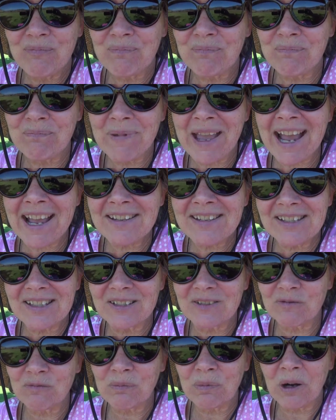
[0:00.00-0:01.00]

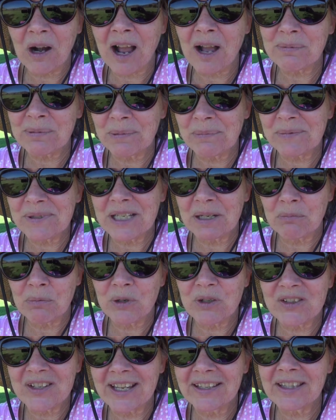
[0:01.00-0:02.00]
massive problems that
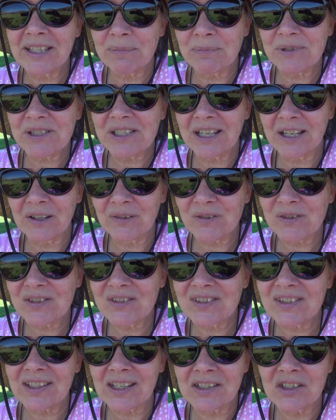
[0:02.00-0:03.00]
present themselves,
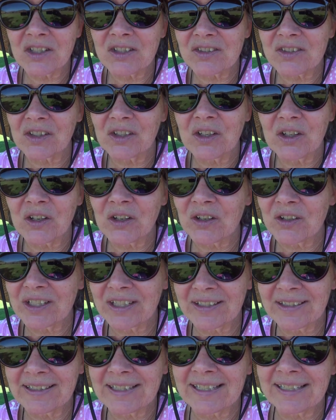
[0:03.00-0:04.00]
such as occurred
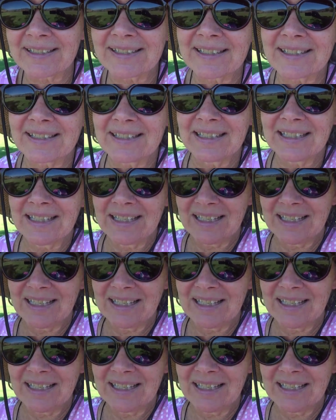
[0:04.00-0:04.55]
in this